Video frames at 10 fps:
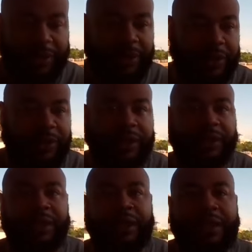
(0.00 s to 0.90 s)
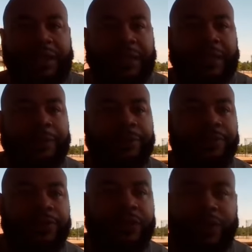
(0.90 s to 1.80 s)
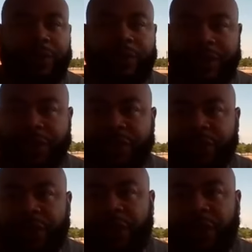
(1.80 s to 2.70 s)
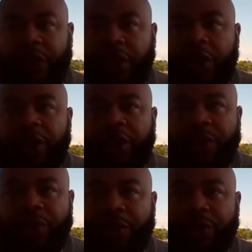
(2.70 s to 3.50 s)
sure. I um, you know, when when